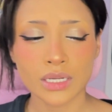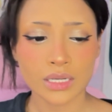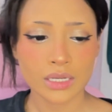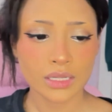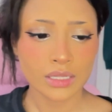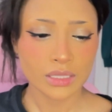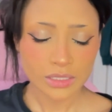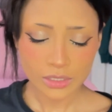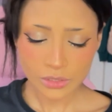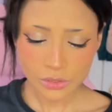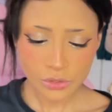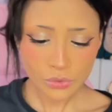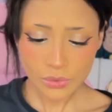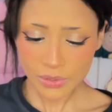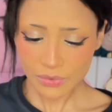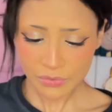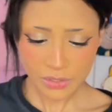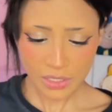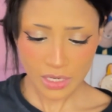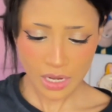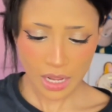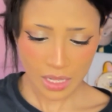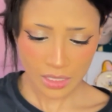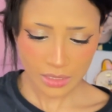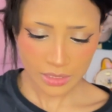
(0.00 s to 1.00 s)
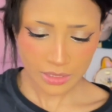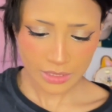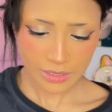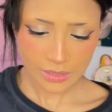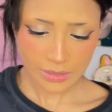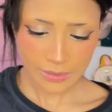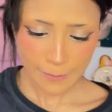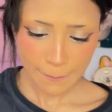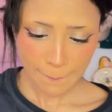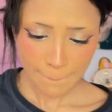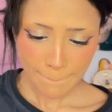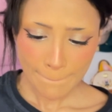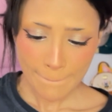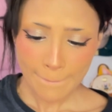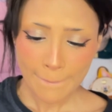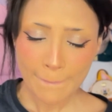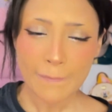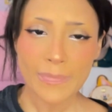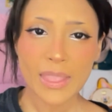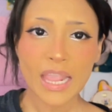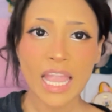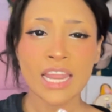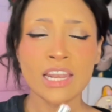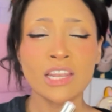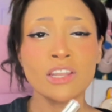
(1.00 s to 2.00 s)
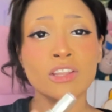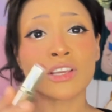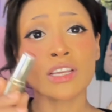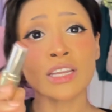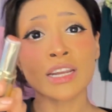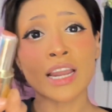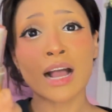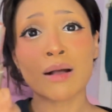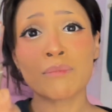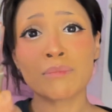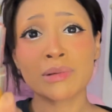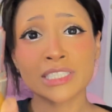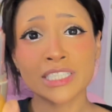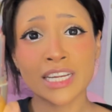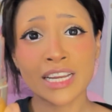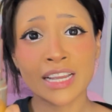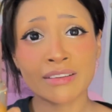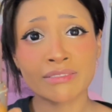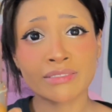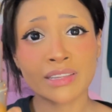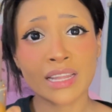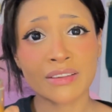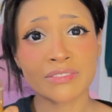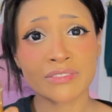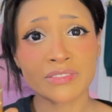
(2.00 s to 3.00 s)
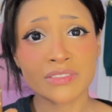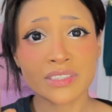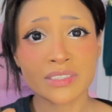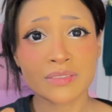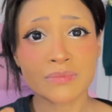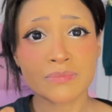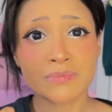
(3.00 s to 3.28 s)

They're two different colors. And look at how much I have left.